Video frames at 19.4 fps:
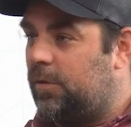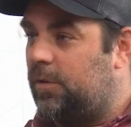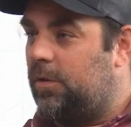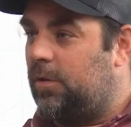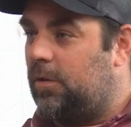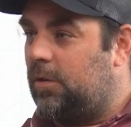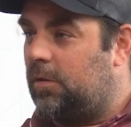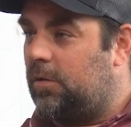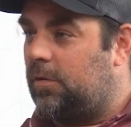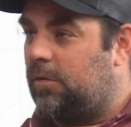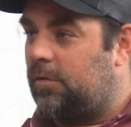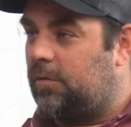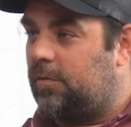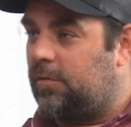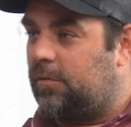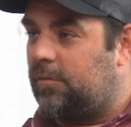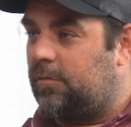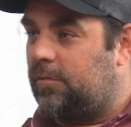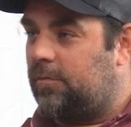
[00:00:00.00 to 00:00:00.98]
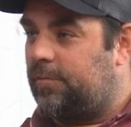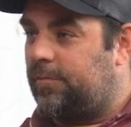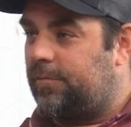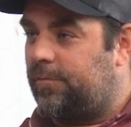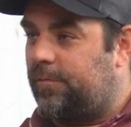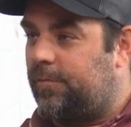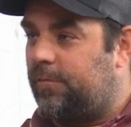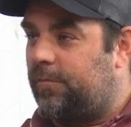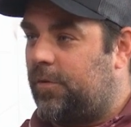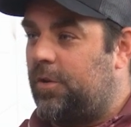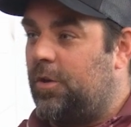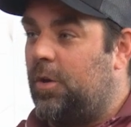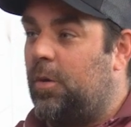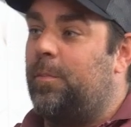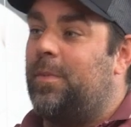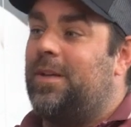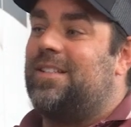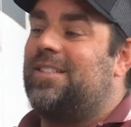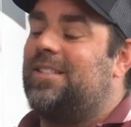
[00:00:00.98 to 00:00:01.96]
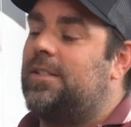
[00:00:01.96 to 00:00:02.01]
your
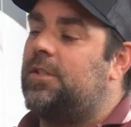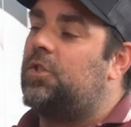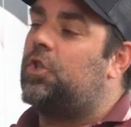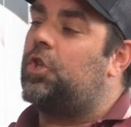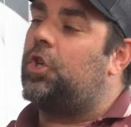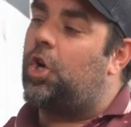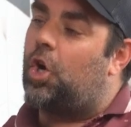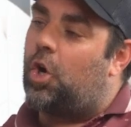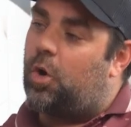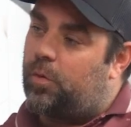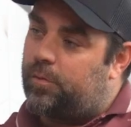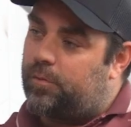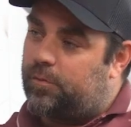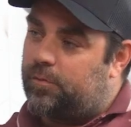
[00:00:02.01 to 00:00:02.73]
business to go?